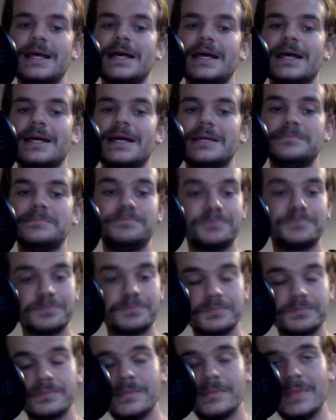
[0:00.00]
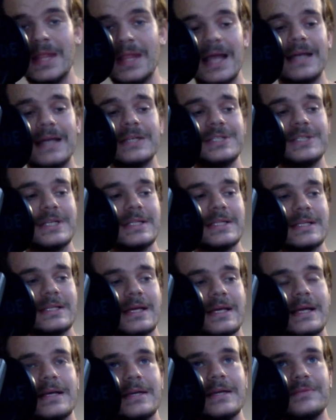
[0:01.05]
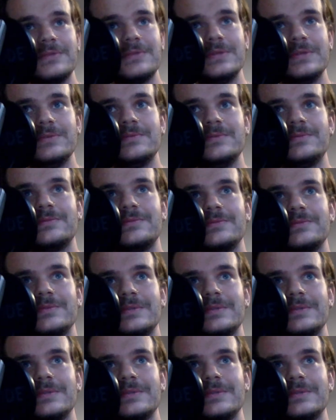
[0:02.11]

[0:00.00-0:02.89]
and as you can, if you've